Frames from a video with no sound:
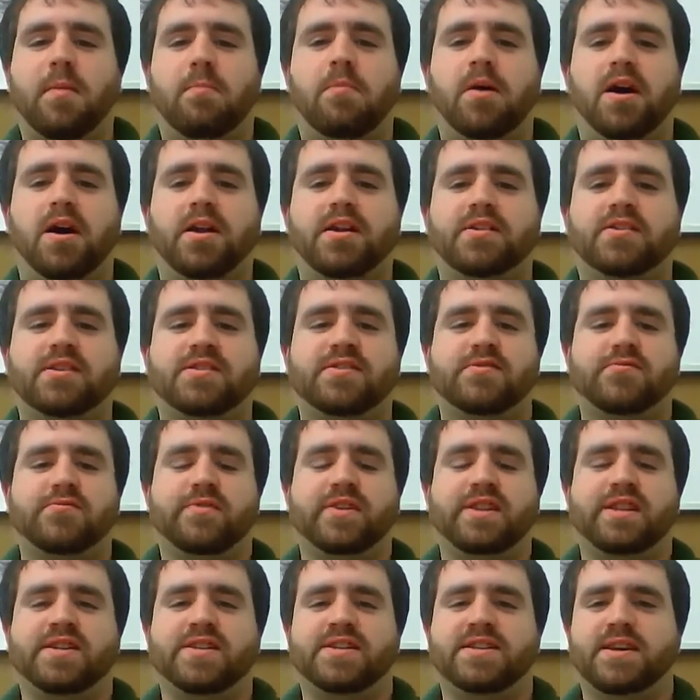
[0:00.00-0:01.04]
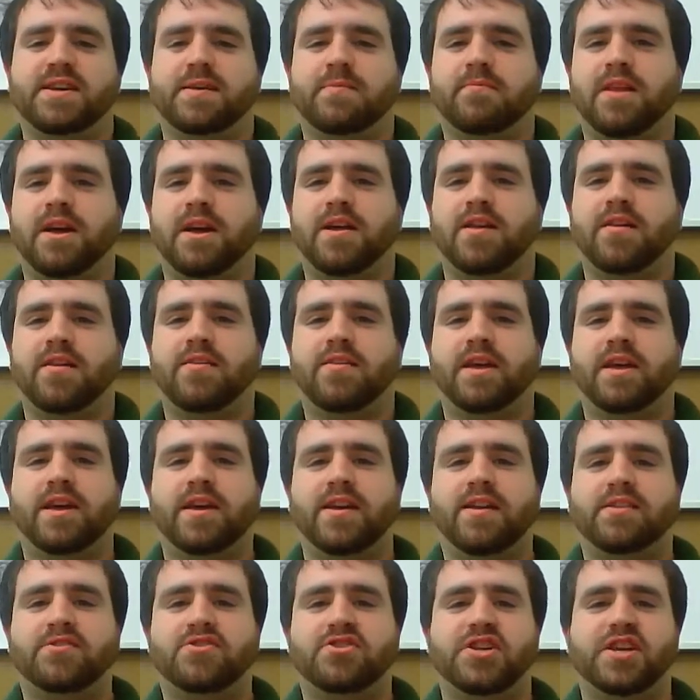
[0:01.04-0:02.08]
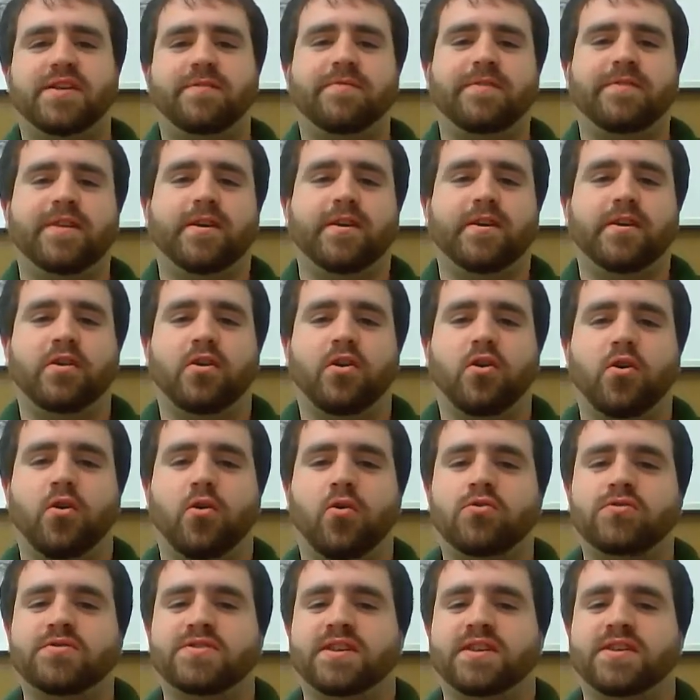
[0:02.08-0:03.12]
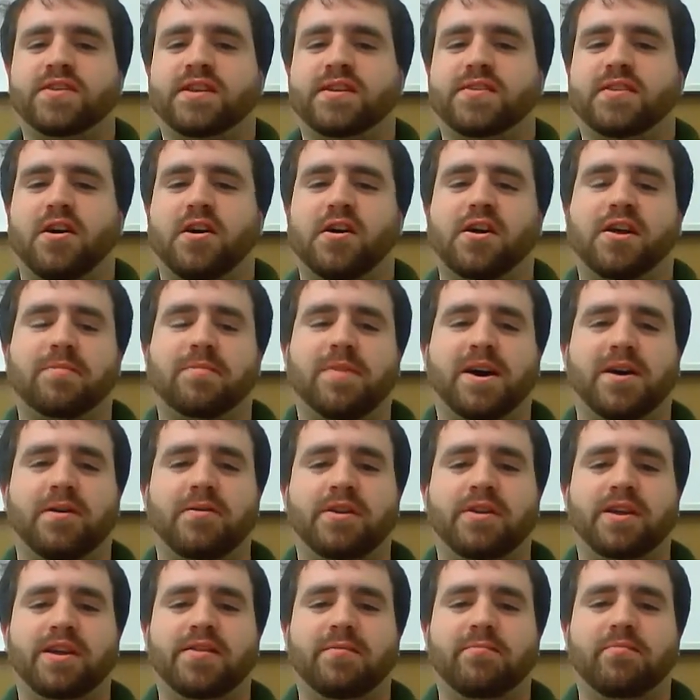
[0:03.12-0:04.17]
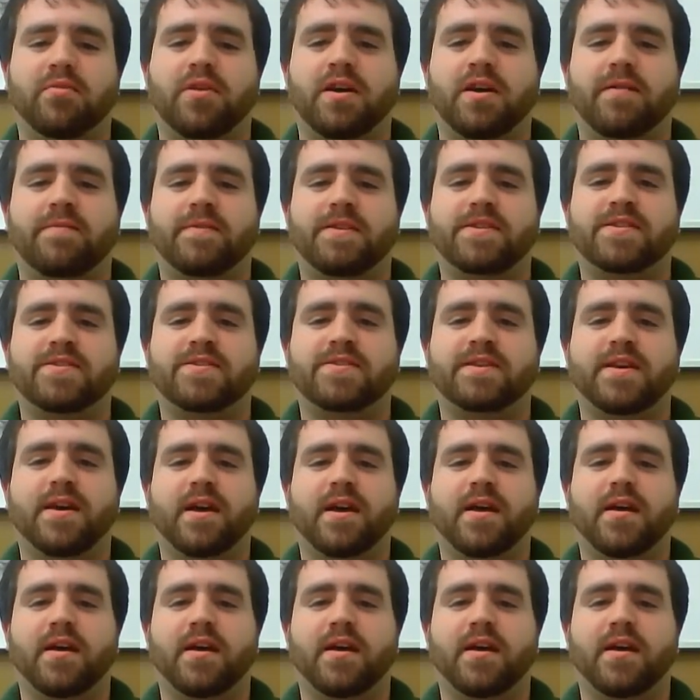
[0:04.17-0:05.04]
but it doesn't really seem like they achieve their goals that they talk about in the preface